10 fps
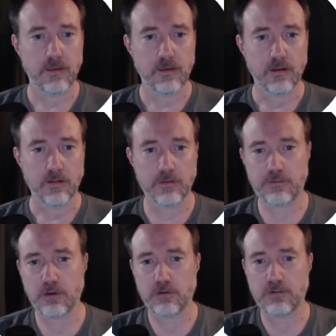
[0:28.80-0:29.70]
Let's
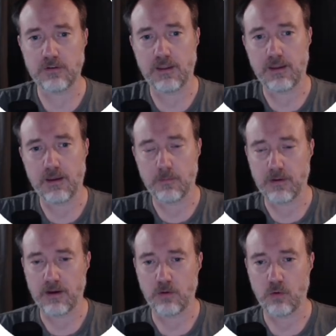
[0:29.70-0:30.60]
talk today
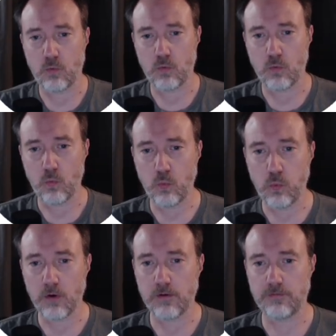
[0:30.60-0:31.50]
about
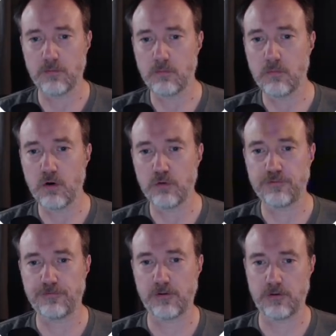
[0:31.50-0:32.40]
one of the most
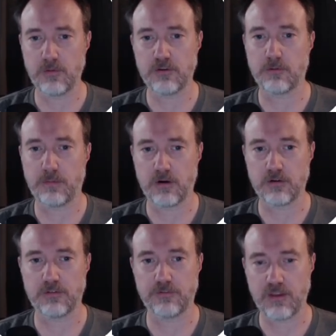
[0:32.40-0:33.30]
fundamental
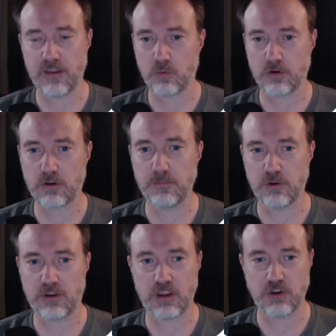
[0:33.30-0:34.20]
parts of network
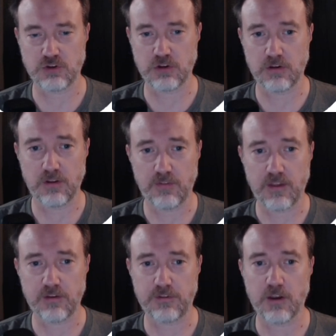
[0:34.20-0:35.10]
communication, and that
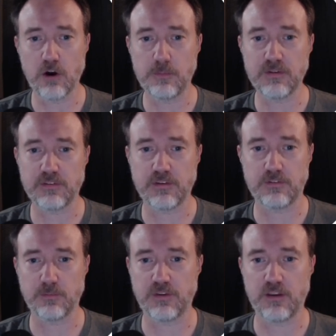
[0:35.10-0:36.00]
is the Open
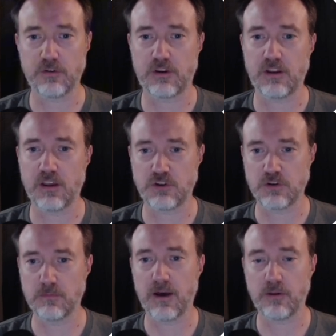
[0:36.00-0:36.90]
Systems
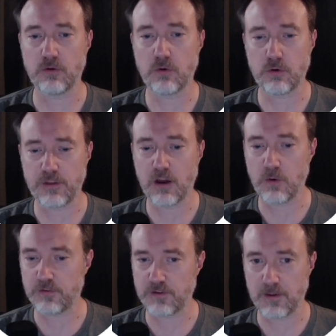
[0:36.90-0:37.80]
Interconnection Model, or the
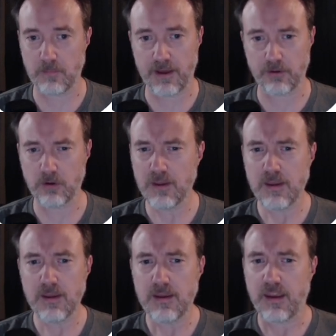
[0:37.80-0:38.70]
OSI model.
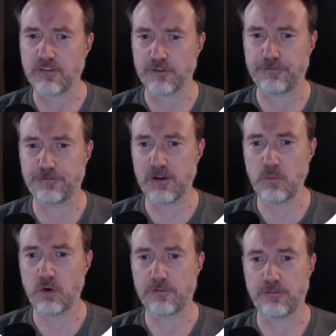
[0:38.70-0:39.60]
It's a
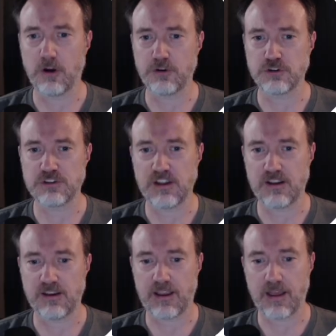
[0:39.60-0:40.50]
framework for
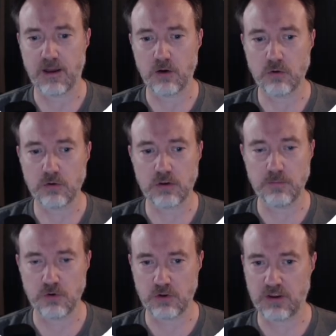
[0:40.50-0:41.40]
understanding how
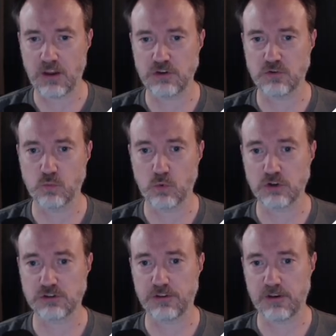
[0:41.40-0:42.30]
communication
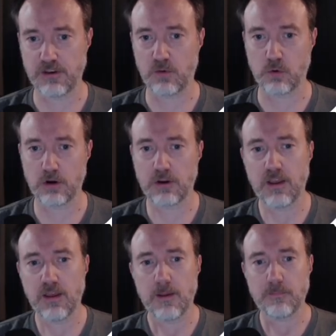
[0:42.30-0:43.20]
works on the network.
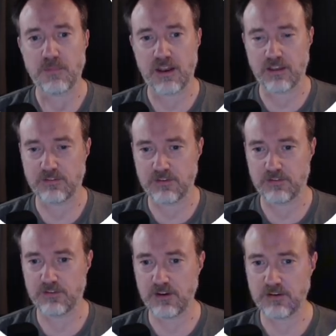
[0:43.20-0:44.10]
It has
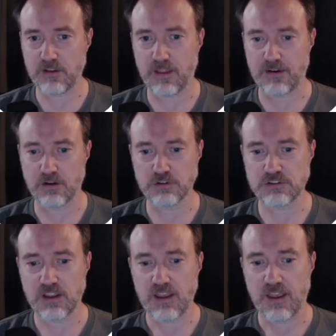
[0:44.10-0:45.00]
distinct layers,
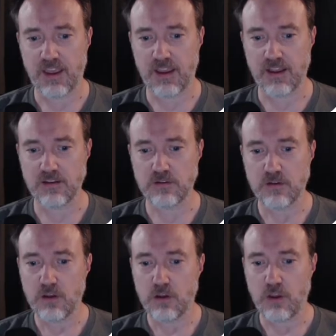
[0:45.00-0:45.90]
and
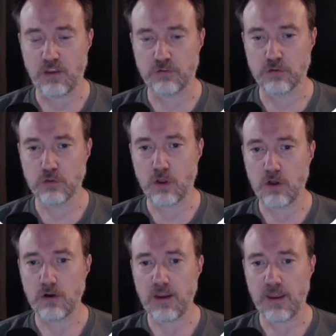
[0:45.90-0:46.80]
as
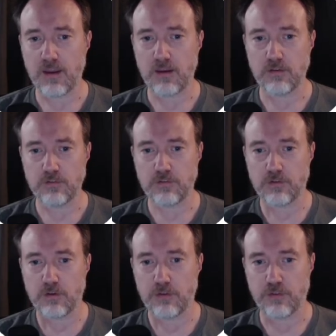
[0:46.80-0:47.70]
long as
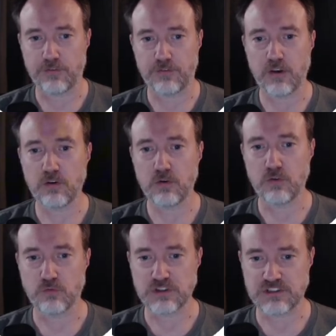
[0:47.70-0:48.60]
the sender
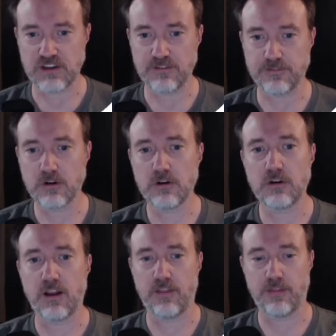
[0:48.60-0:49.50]
and receiver
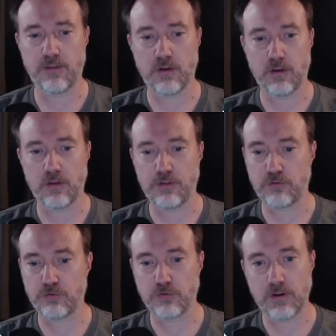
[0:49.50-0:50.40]
and the
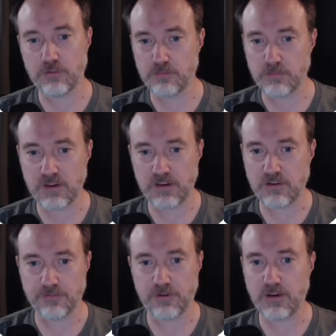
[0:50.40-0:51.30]
transmitting
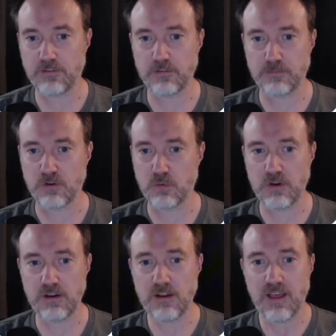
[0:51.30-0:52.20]
devices
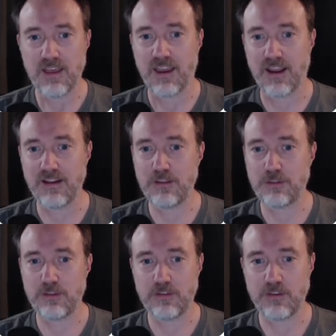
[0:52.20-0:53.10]
between
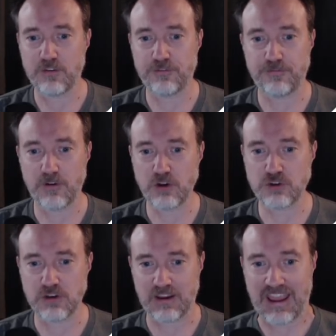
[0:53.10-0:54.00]
anything that is
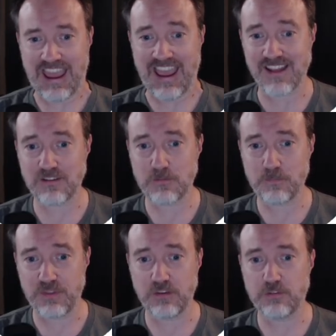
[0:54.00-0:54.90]
functioning at
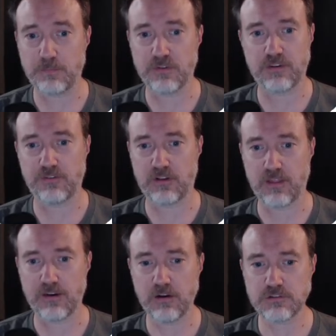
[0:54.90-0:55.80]
these specific
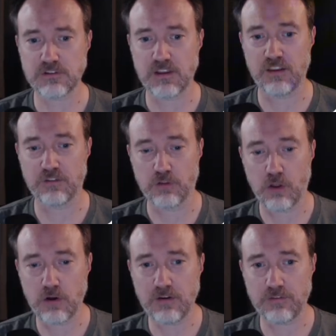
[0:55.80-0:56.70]
layers, as
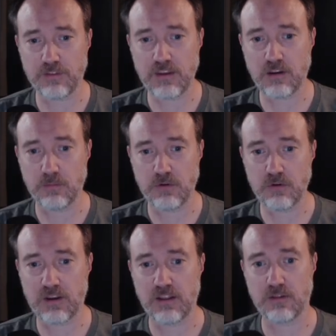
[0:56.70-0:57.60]
long as they
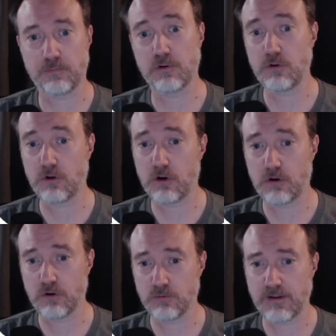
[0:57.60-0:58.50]
communicate the protocol
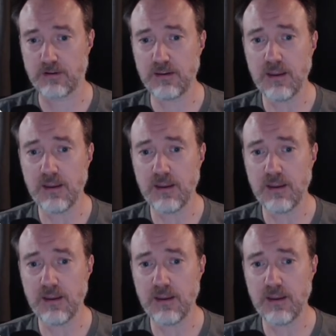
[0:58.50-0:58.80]
correctly,